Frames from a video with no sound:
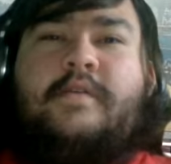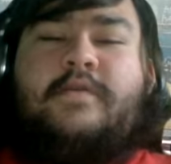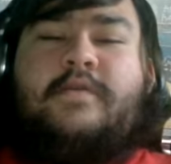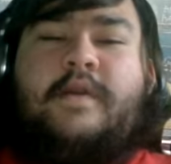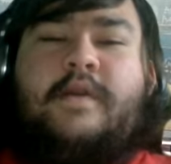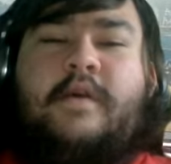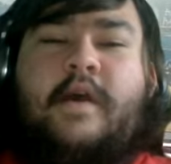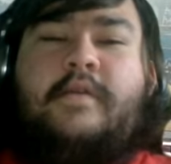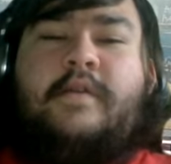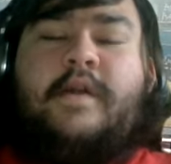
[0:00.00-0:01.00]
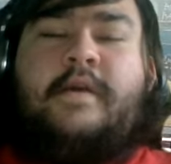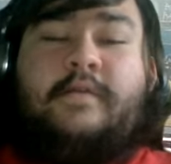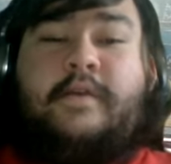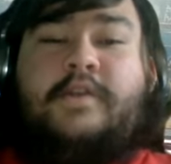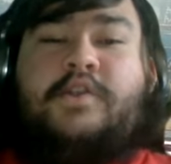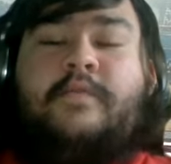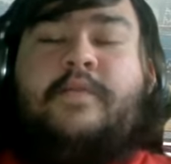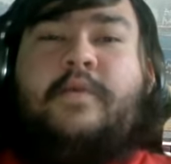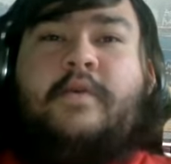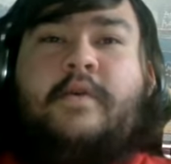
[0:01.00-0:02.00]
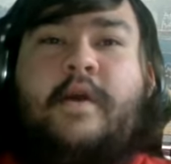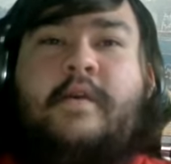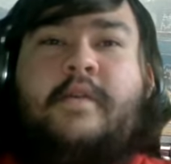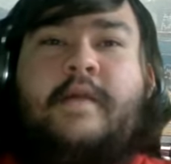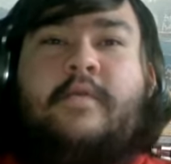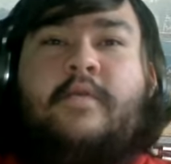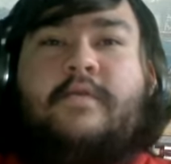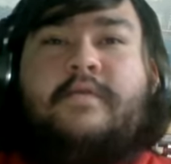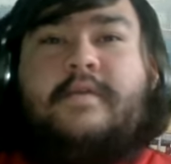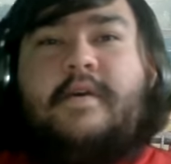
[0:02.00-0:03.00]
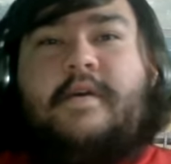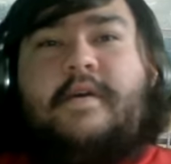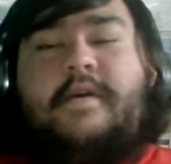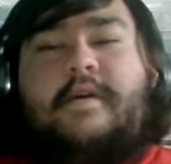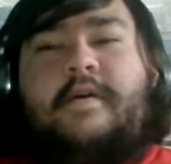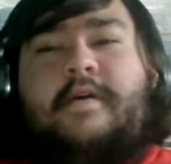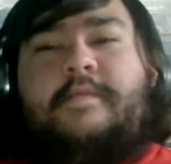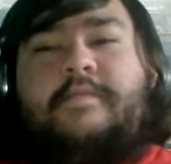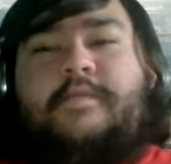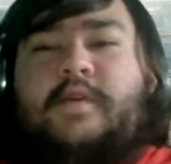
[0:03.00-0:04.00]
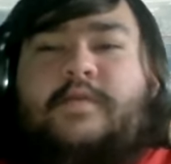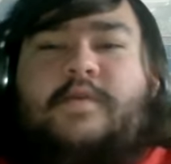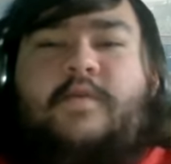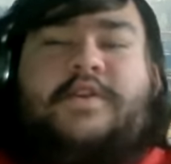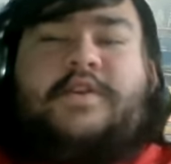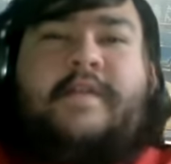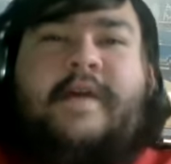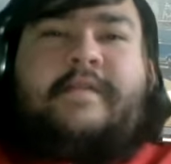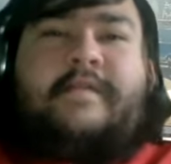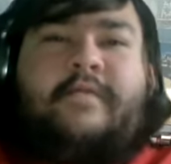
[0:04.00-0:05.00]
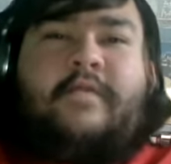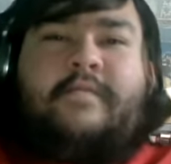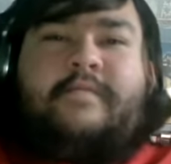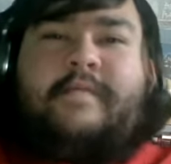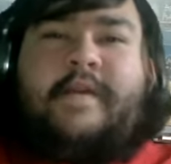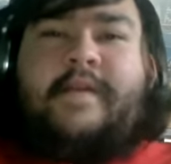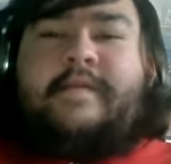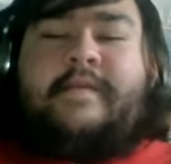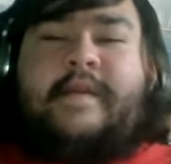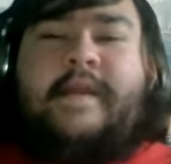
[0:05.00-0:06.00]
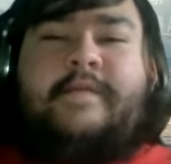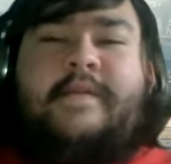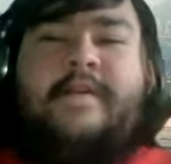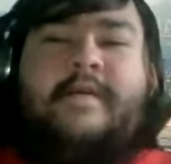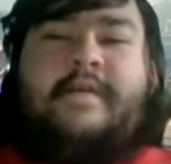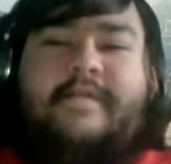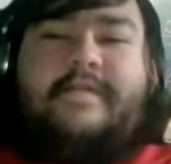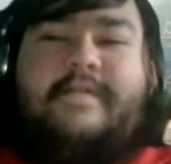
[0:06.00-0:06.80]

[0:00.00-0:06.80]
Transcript: to the Jeonbuk Hyundai Motors. Don't suppose you watched any of that or anything like that, did you, Matthew?